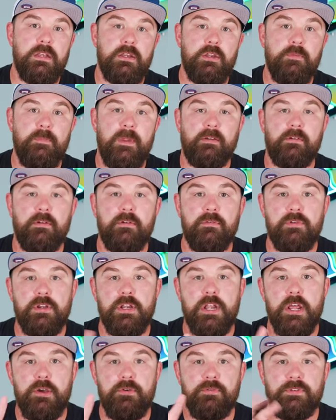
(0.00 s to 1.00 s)
Numero
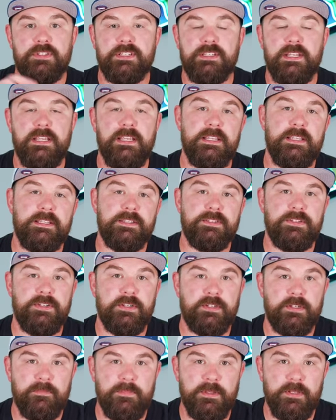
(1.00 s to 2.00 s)
dos is
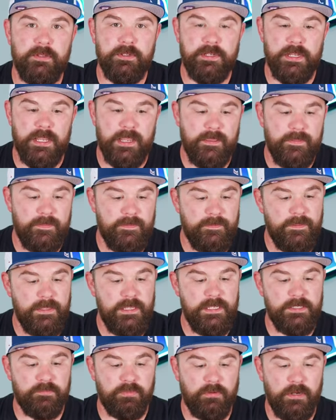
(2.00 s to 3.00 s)
durability.
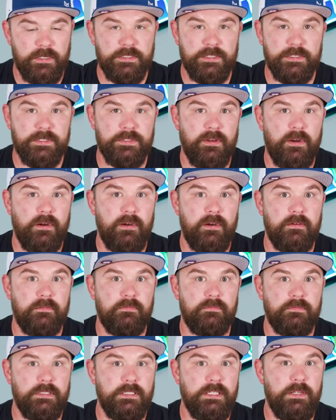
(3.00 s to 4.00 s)
These brushes are
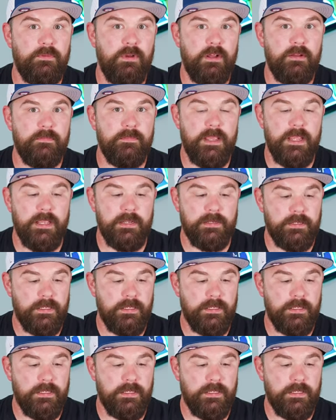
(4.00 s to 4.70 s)
really well made.